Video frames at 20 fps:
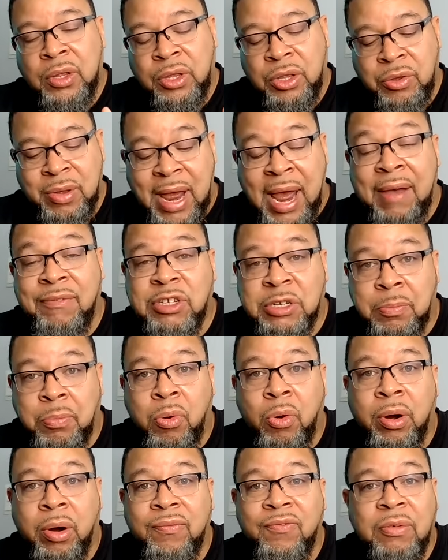you have
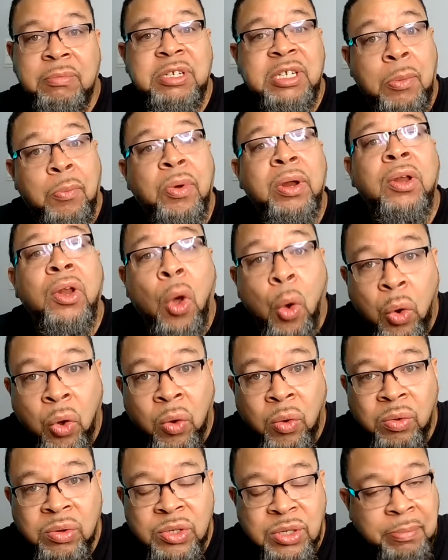support from someone
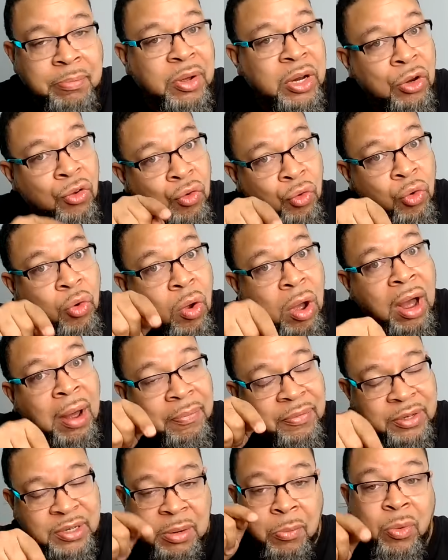local, someone
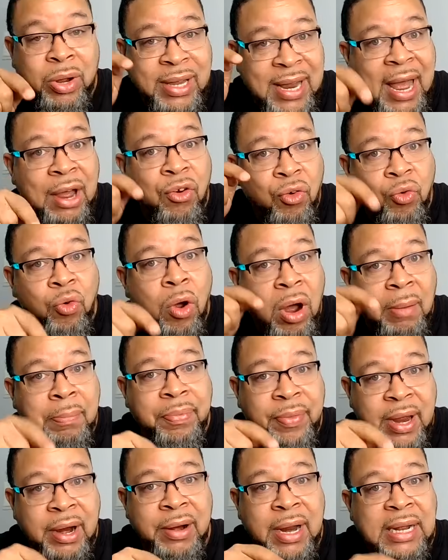that grew
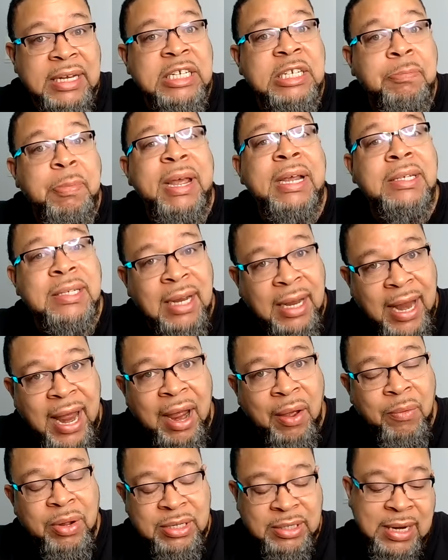up there that speaks the
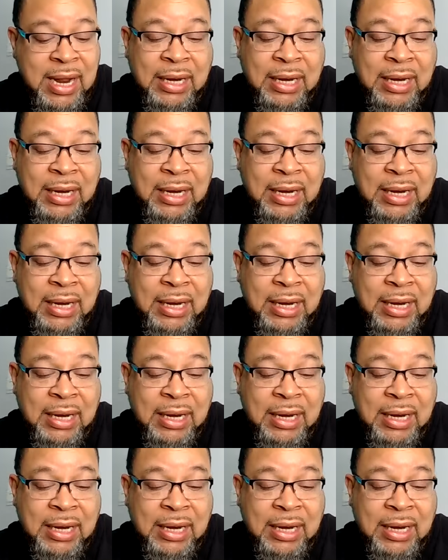language,